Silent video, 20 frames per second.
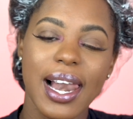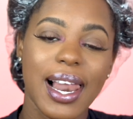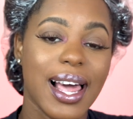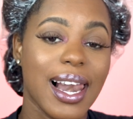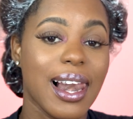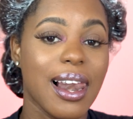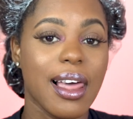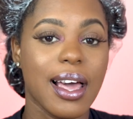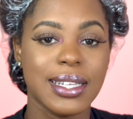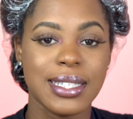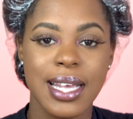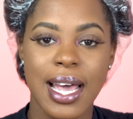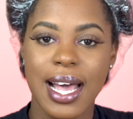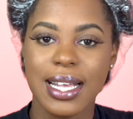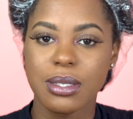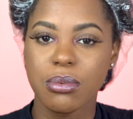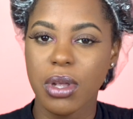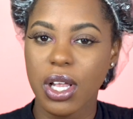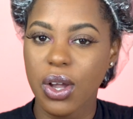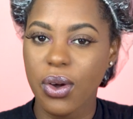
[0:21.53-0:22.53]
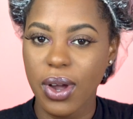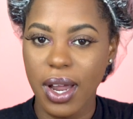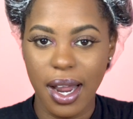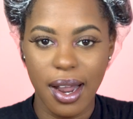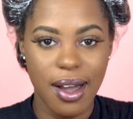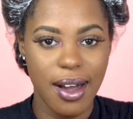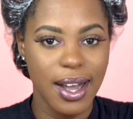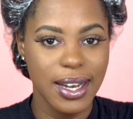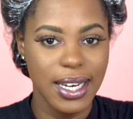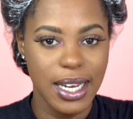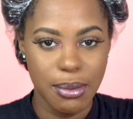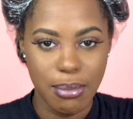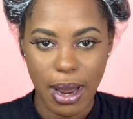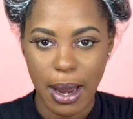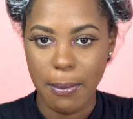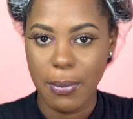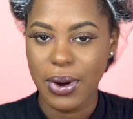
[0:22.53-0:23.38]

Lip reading: A lot has been going on in my